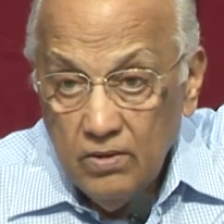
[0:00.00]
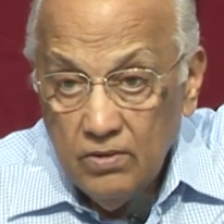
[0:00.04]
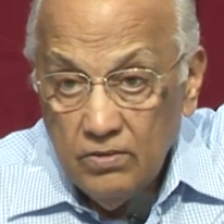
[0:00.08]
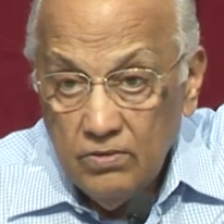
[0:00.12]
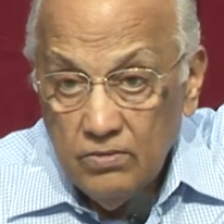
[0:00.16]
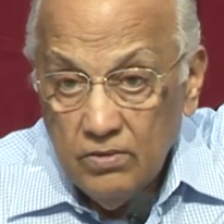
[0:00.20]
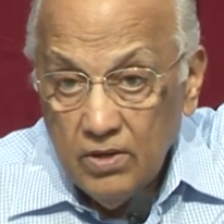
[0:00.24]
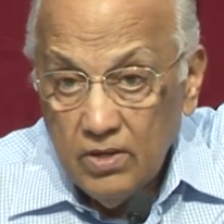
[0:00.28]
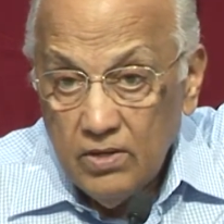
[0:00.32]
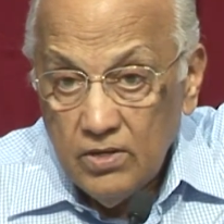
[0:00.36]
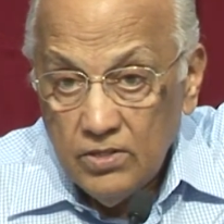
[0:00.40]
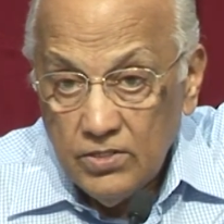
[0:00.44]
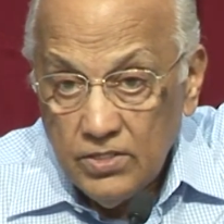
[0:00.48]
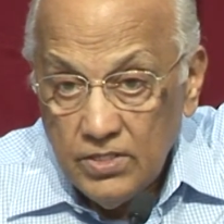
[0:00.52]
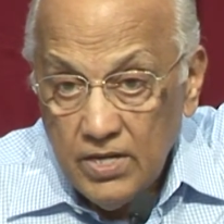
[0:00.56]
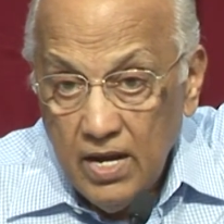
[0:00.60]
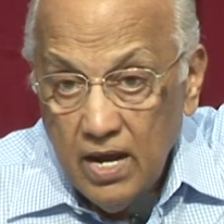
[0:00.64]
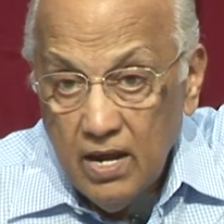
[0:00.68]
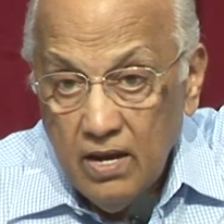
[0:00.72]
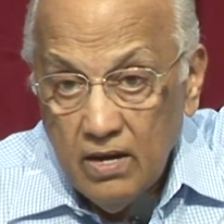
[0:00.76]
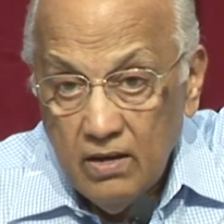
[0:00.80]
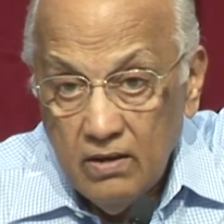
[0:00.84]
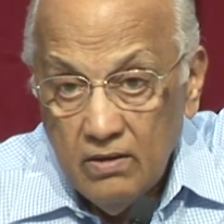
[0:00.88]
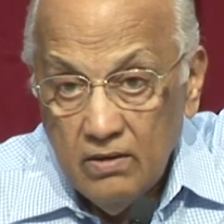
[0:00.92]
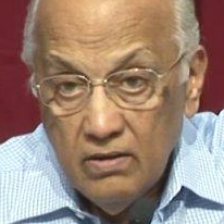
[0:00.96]
to
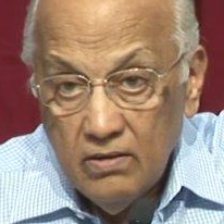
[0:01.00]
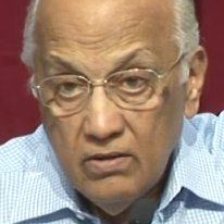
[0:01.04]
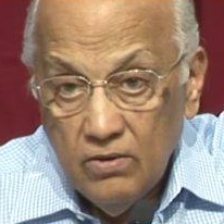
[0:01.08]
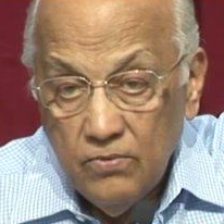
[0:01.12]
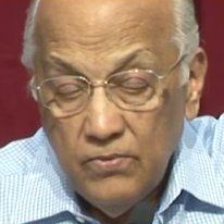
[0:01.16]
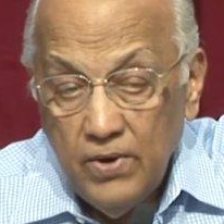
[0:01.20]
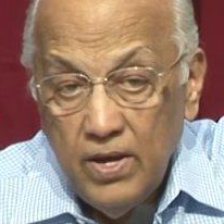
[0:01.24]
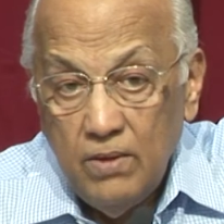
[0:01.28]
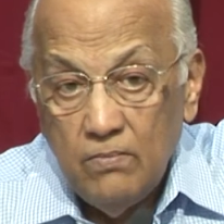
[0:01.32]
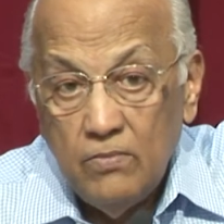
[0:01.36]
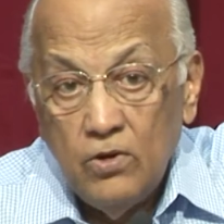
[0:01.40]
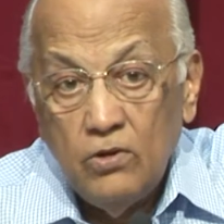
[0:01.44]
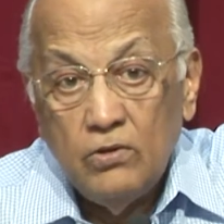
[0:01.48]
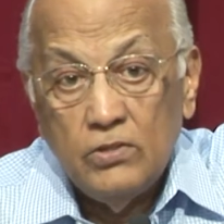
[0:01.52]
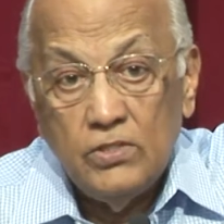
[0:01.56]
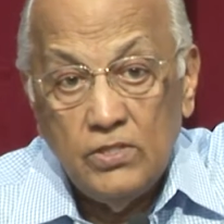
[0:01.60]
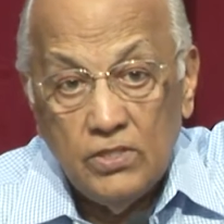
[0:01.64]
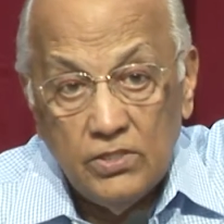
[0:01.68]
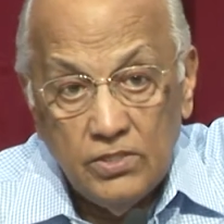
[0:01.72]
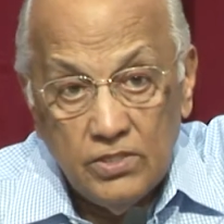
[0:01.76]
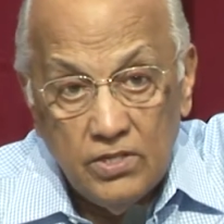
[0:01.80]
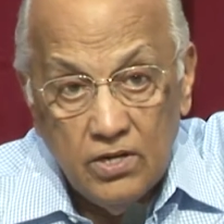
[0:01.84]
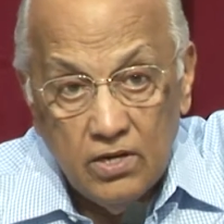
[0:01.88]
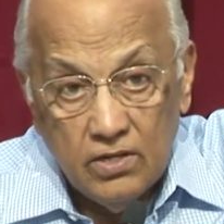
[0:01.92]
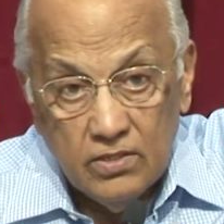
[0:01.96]
understand the way
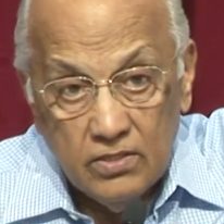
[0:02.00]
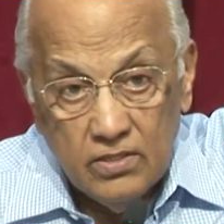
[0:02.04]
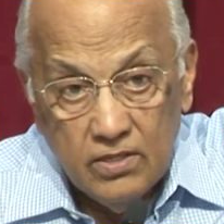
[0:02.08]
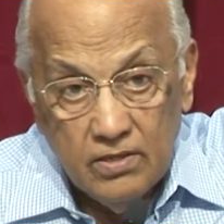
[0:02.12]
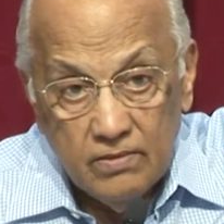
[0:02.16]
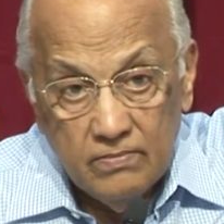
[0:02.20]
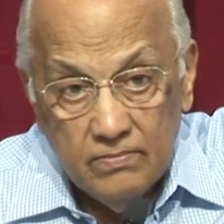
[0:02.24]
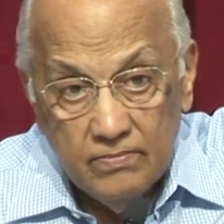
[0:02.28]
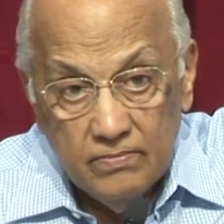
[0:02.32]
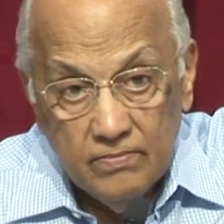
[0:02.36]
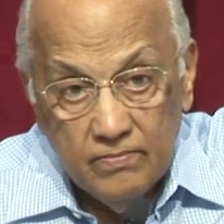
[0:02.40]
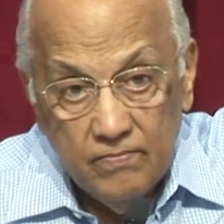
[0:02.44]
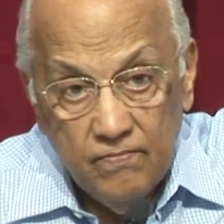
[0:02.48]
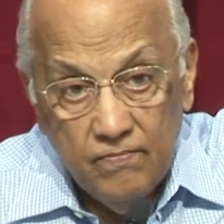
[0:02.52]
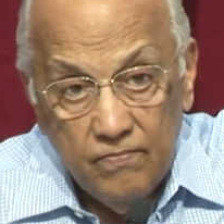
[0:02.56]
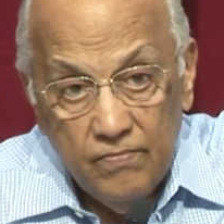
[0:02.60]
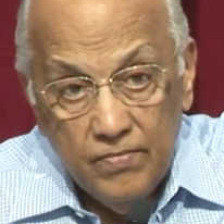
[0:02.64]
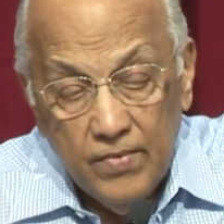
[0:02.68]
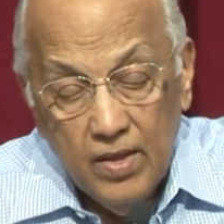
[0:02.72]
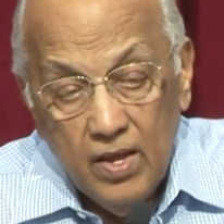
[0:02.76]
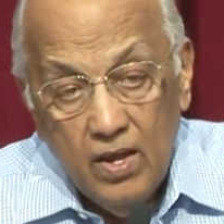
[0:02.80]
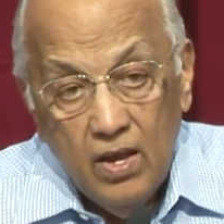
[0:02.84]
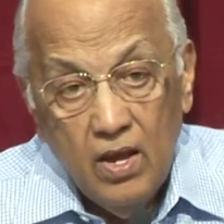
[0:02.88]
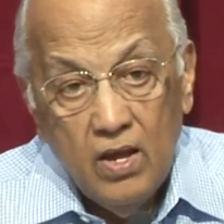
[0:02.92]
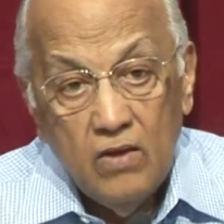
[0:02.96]
Moses taught them,
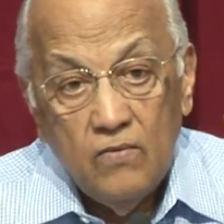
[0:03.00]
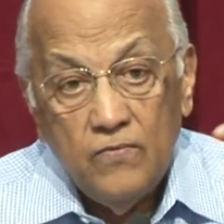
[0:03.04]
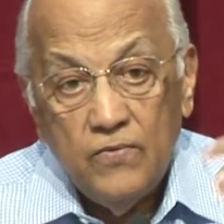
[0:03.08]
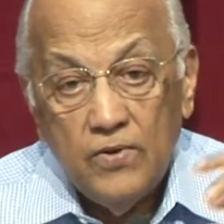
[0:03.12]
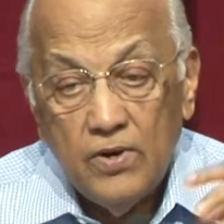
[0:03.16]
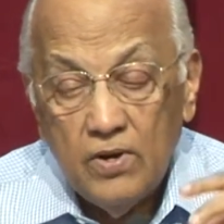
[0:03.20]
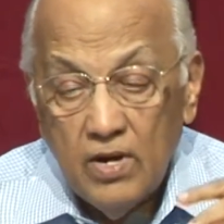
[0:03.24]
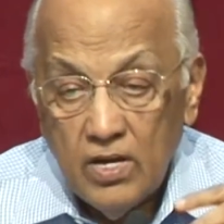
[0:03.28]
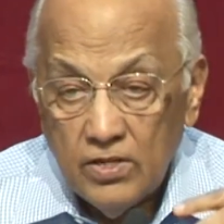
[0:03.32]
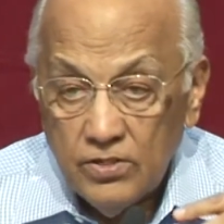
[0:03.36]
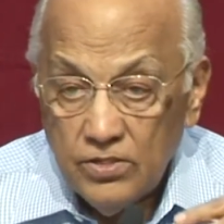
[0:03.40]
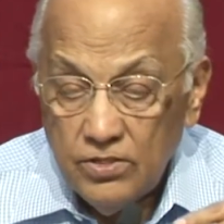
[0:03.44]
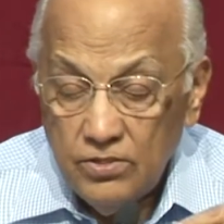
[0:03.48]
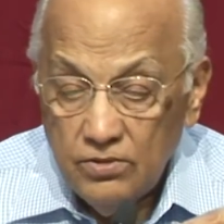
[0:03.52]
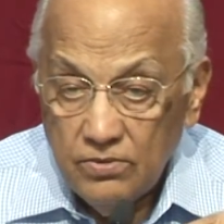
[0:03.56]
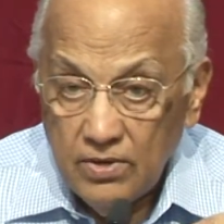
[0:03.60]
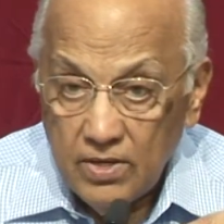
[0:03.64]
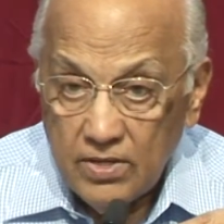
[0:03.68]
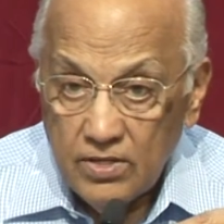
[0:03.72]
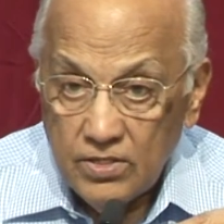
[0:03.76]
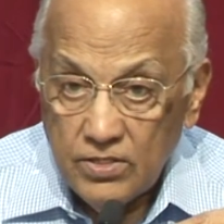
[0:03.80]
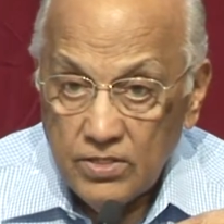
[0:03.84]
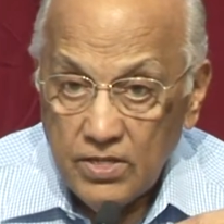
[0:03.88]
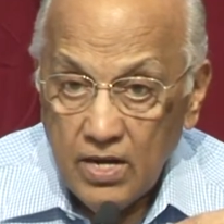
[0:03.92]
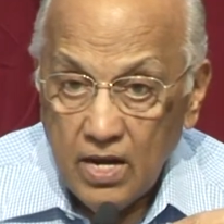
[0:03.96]
and for us to
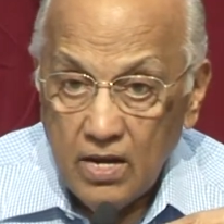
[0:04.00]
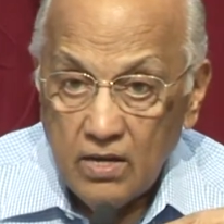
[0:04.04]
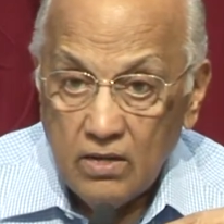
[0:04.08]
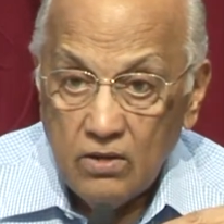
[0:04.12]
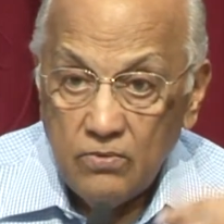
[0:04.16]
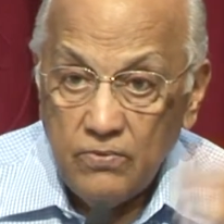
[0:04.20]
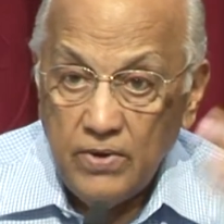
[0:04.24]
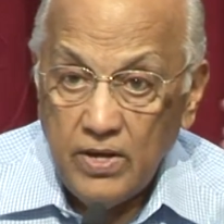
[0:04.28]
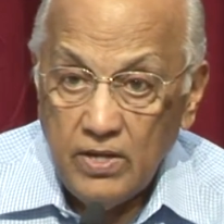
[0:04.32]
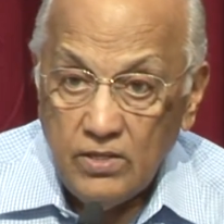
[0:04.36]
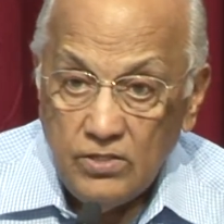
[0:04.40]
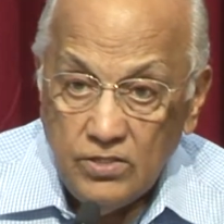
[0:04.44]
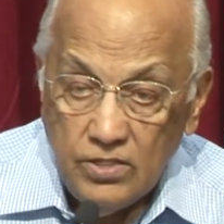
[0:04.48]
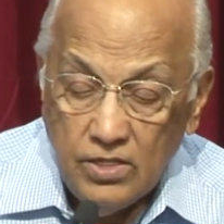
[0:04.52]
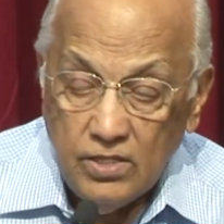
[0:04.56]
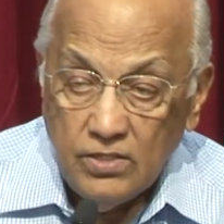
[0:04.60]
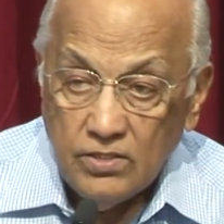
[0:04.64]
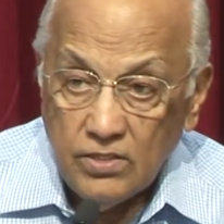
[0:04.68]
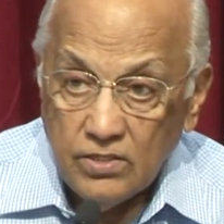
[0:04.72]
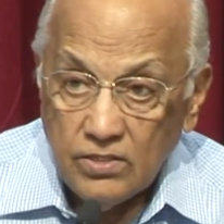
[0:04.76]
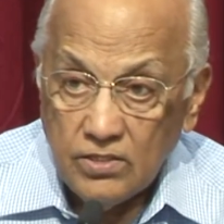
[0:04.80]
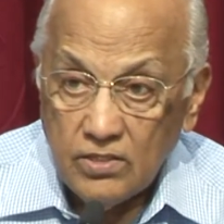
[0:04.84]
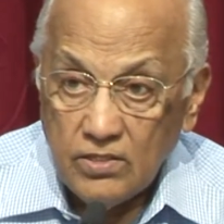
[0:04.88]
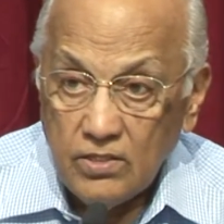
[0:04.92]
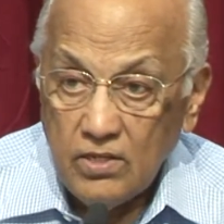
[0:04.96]
understand the way
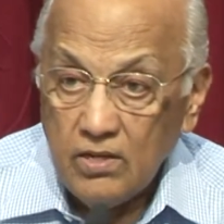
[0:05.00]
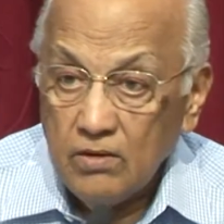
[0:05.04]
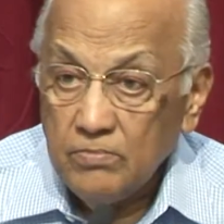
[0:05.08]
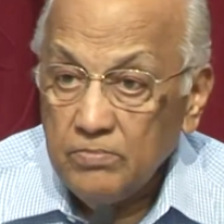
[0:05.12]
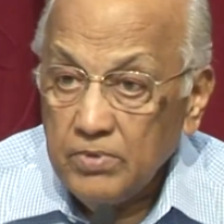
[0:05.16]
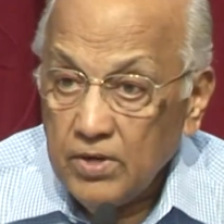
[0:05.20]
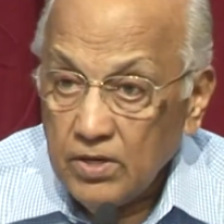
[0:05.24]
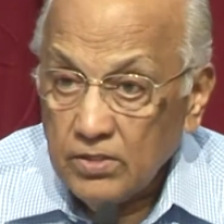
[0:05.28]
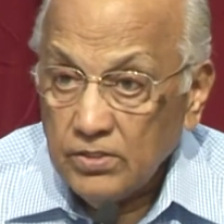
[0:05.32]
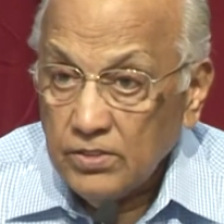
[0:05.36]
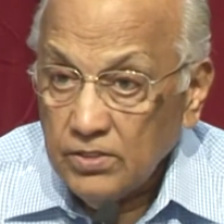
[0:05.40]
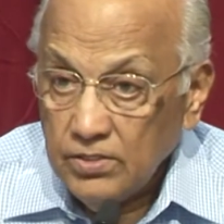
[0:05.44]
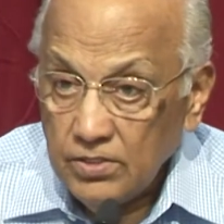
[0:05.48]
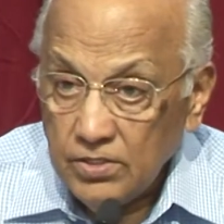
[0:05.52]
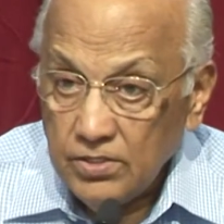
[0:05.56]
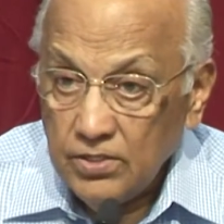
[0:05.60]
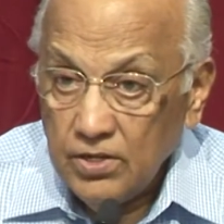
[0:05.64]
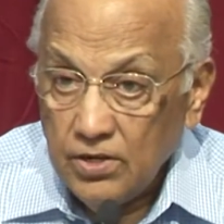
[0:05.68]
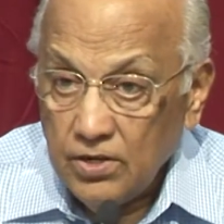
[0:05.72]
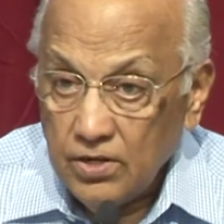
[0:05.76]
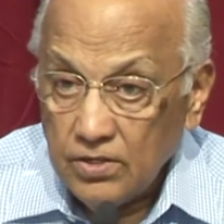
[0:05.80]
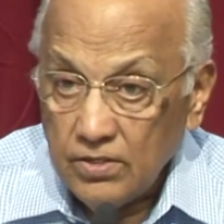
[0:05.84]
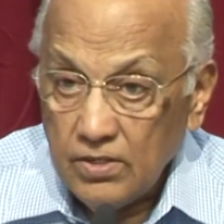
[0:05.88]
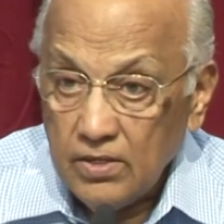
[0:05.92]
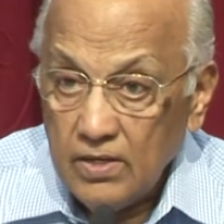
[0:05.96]
Jesus and the apostles
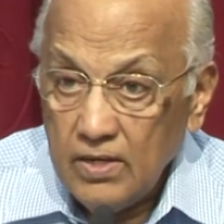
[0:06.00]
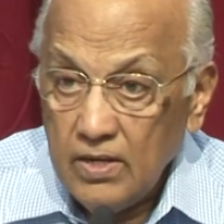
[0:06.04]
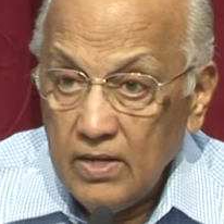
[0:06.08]
taught.